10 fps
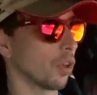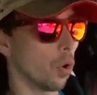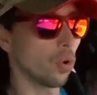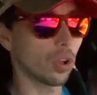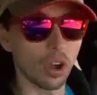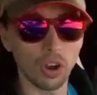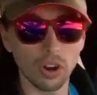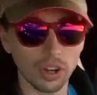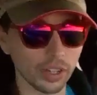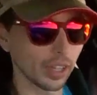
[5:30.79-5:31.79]
the whole
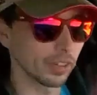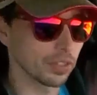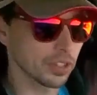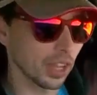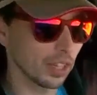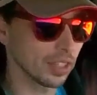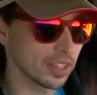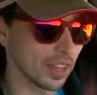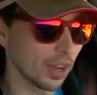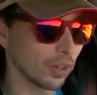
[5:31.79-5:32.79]
car kind of
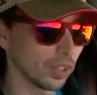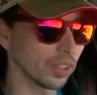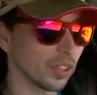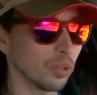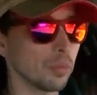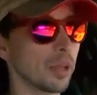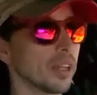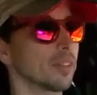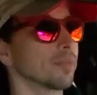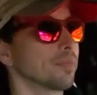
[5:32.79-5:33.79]
settles down a little
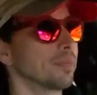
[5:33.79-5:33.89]
bit.